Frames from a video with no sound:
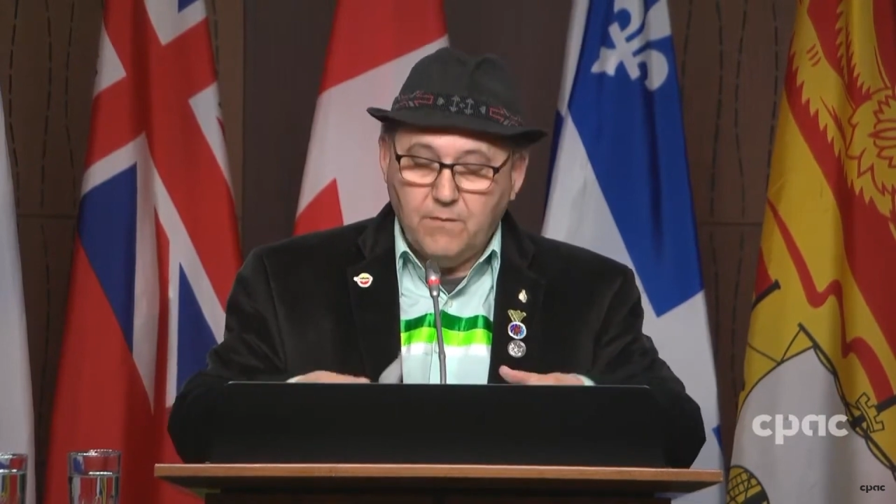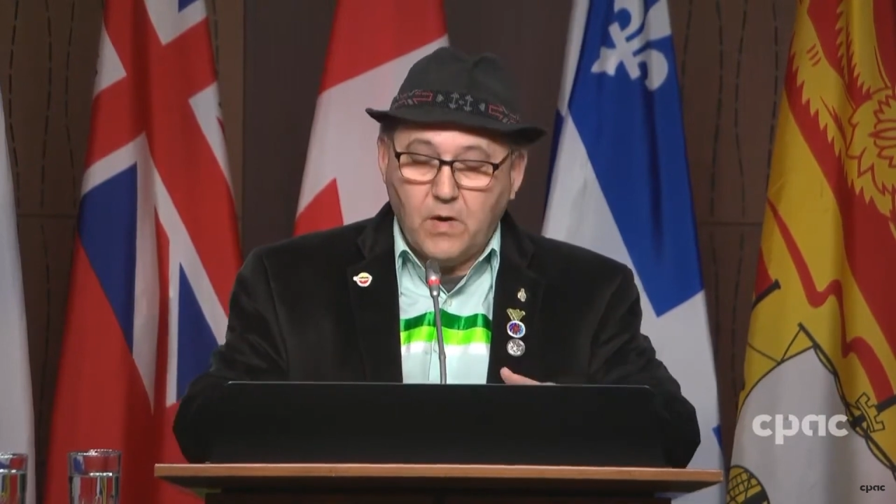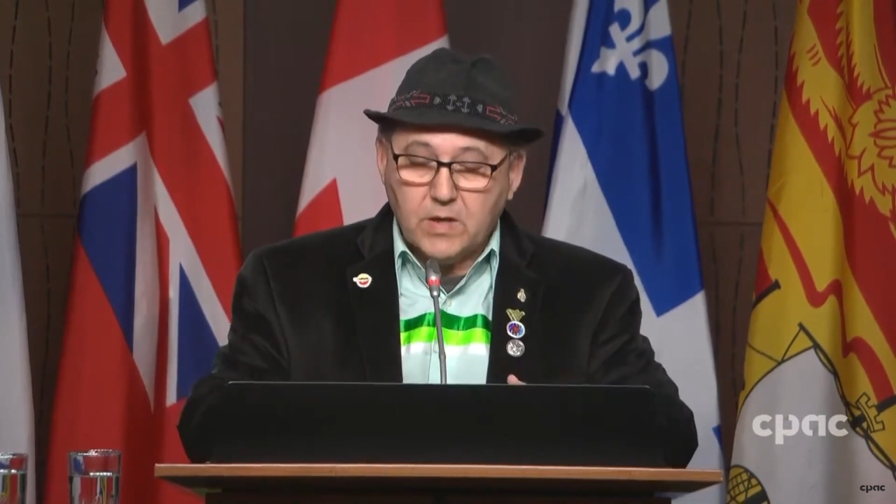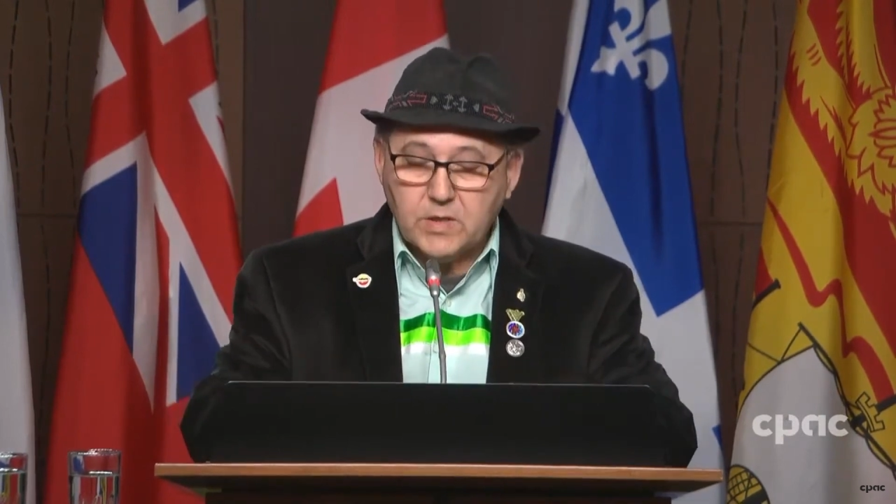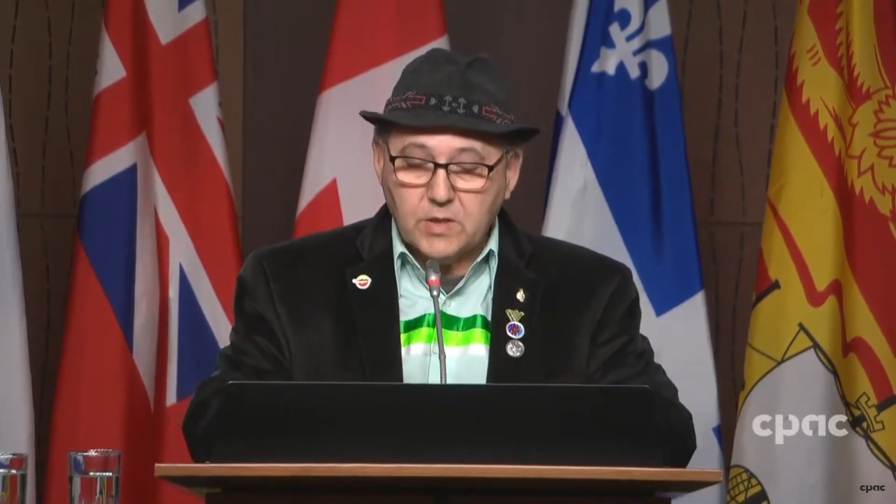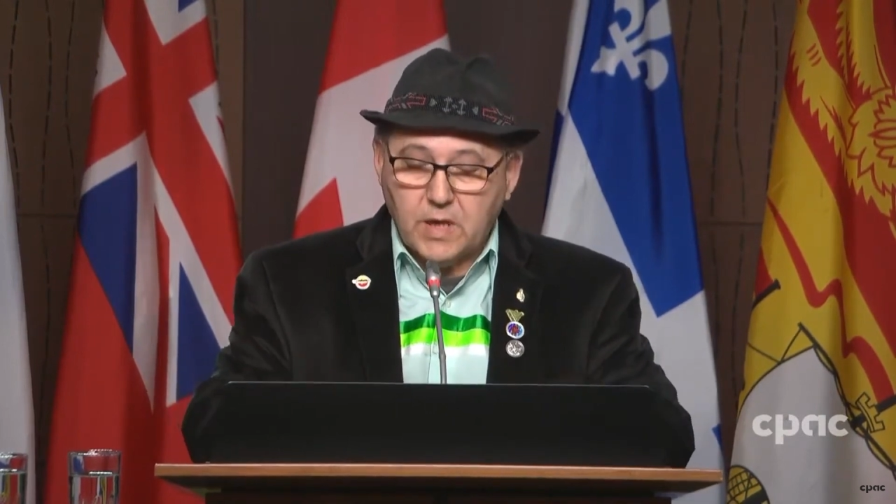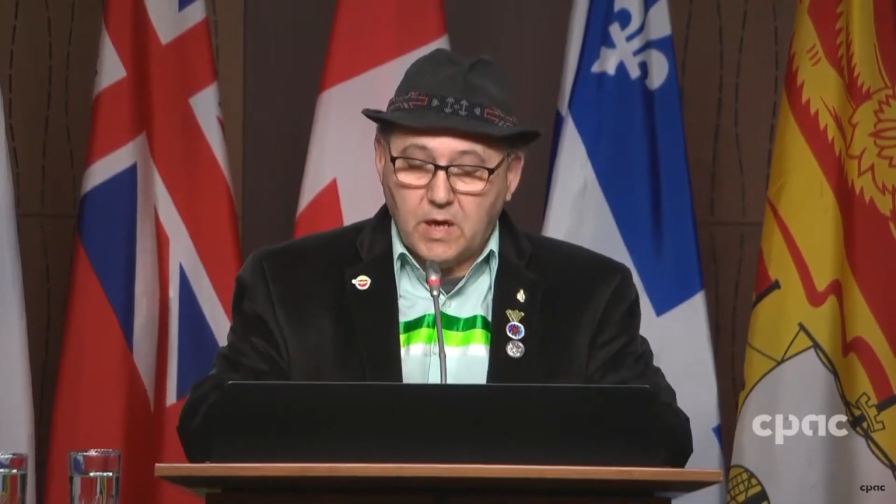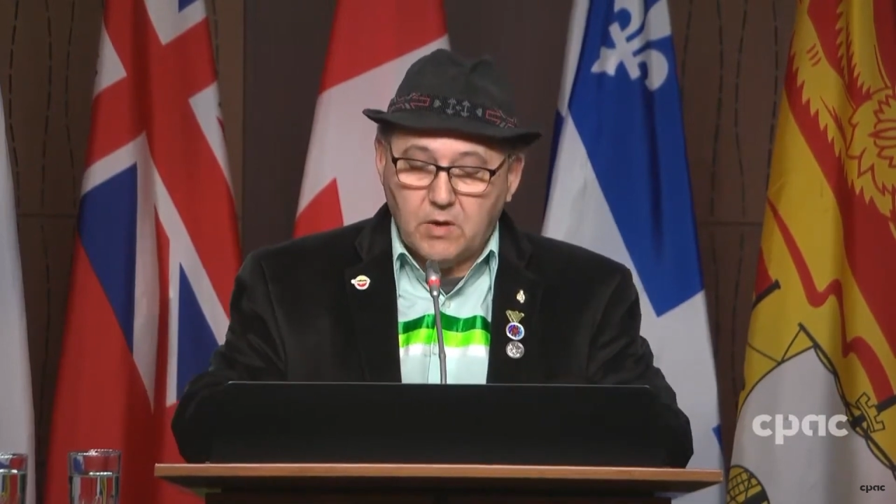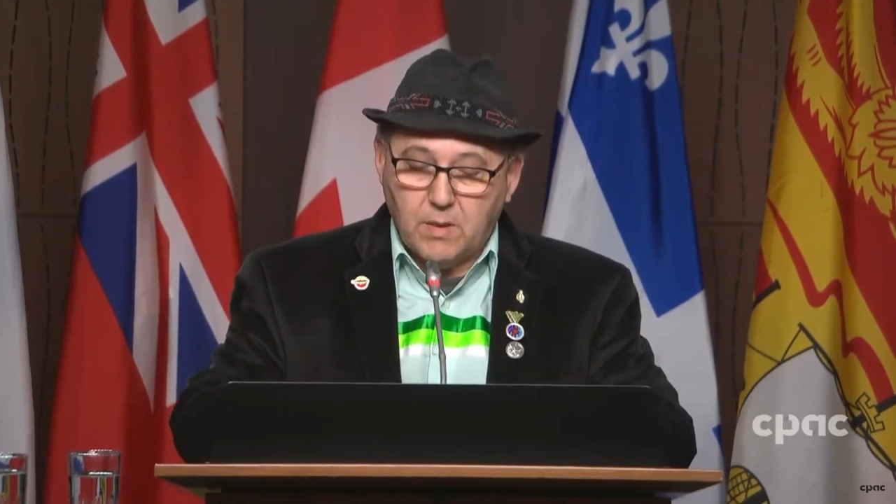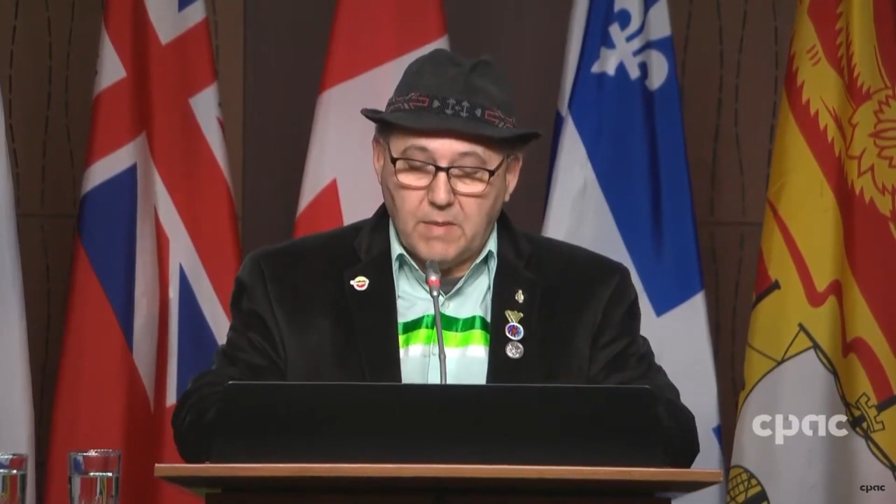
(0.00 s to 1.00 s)
foster
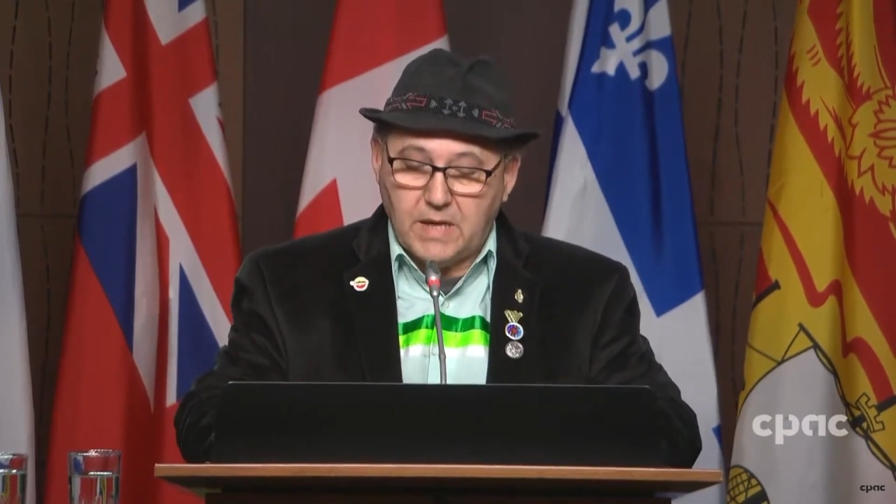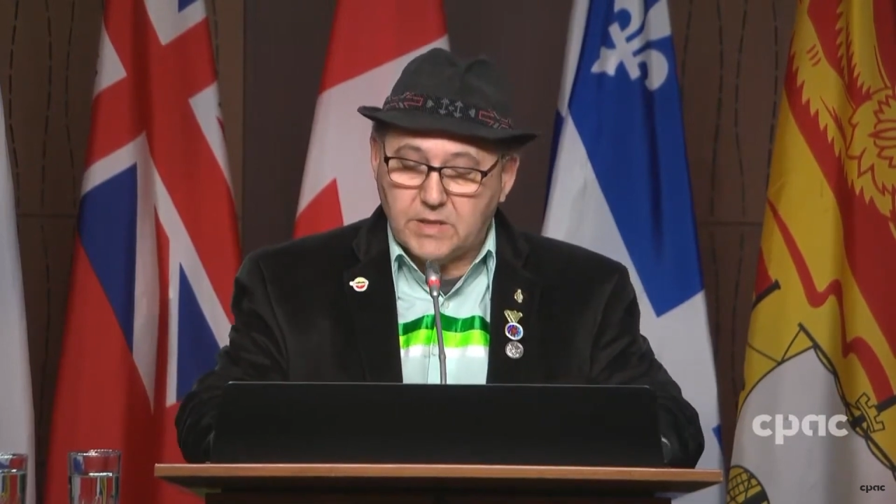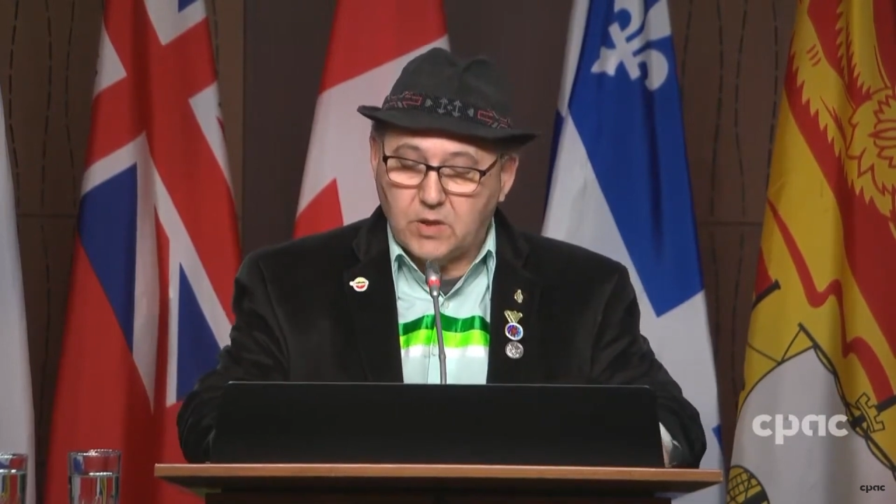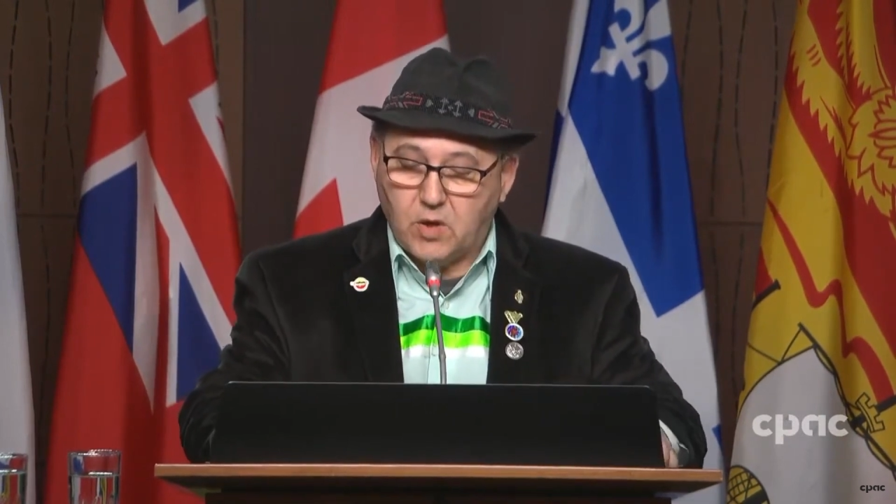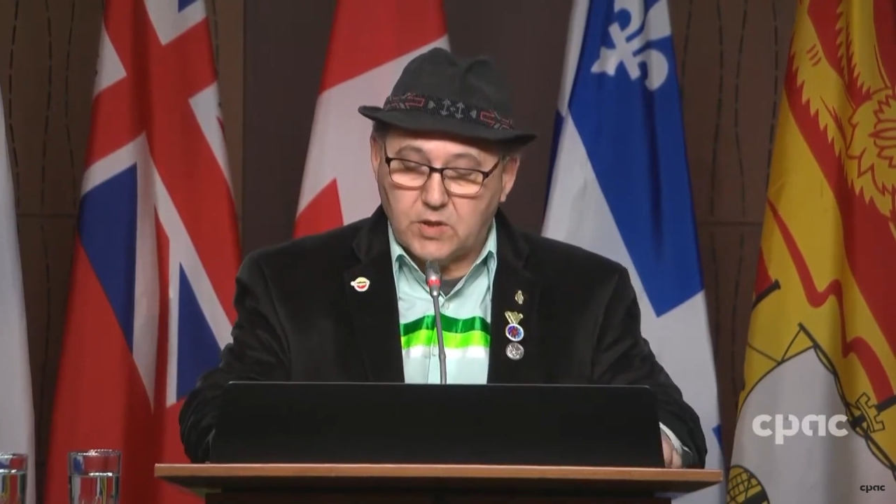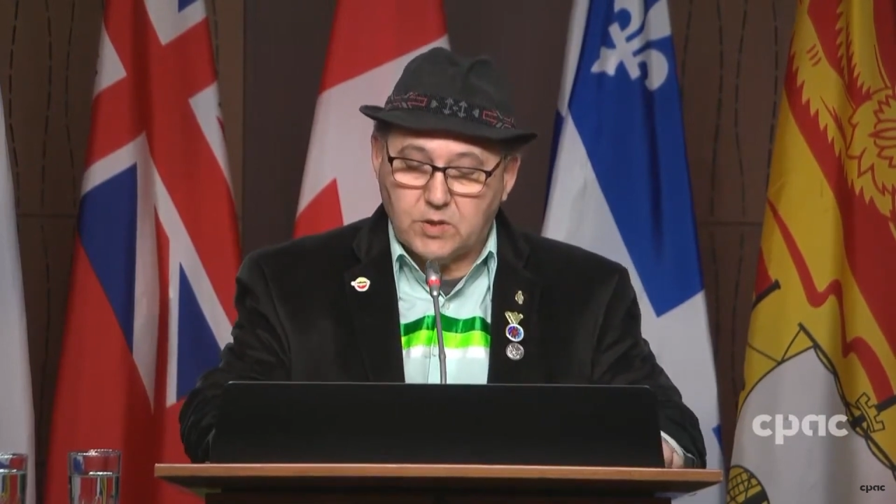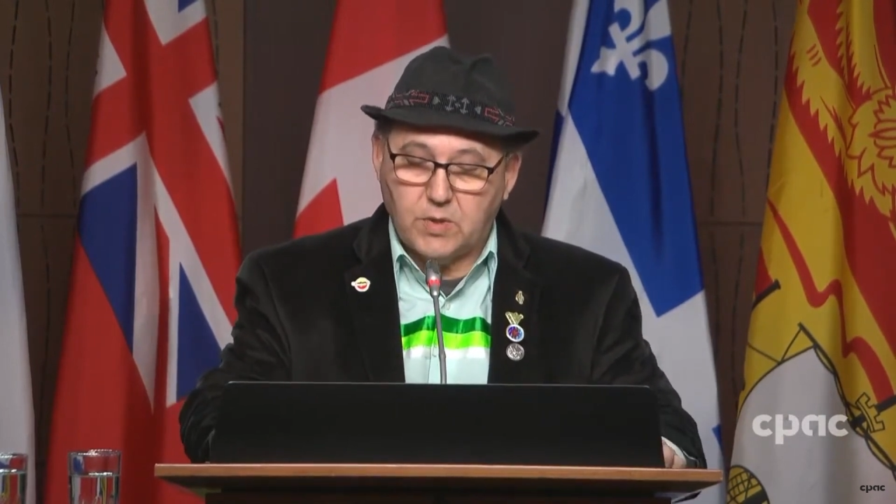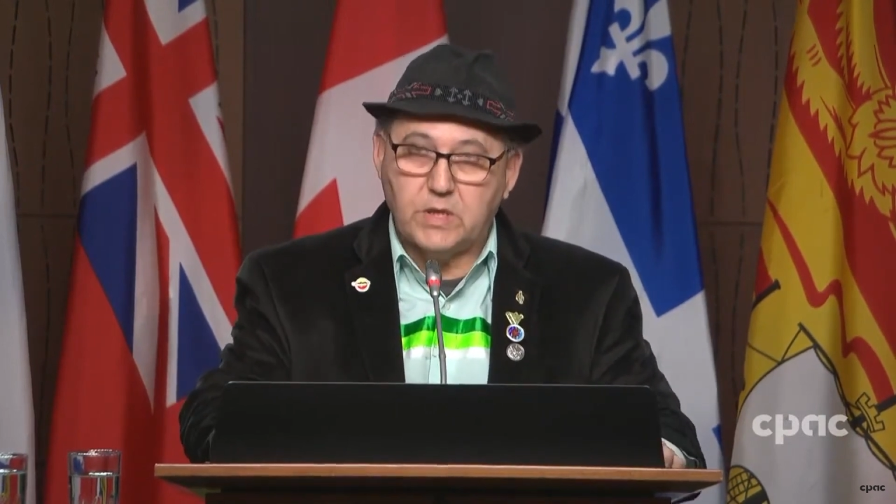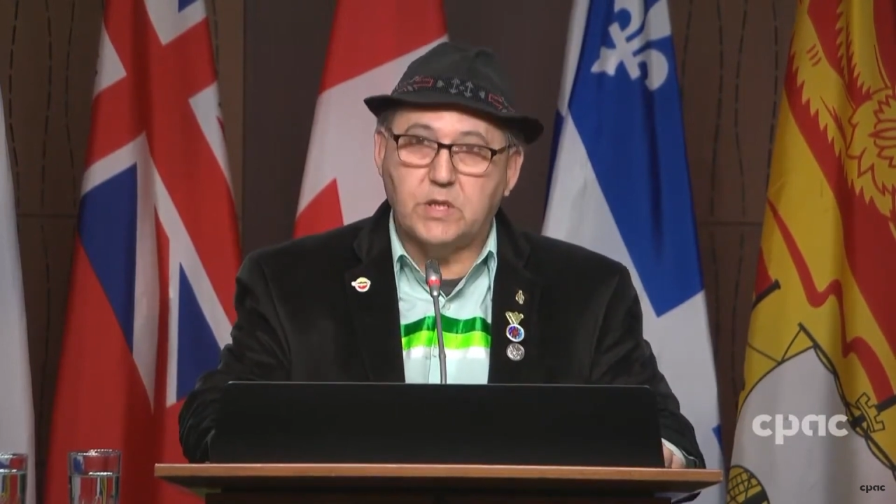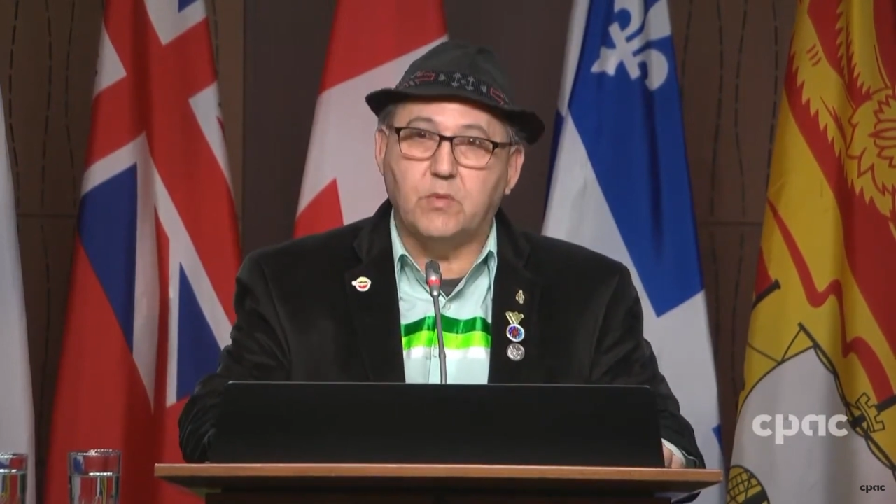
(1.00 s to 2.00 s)
care, and the mass
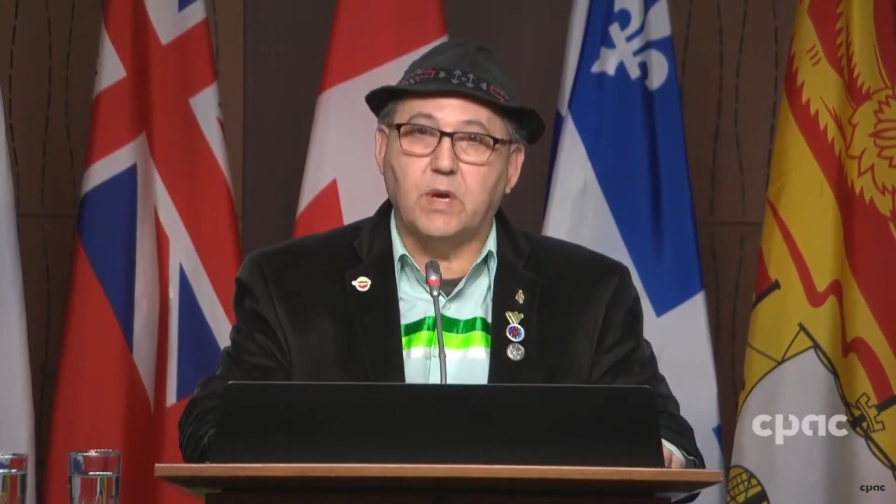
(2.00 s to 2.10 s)
incarceration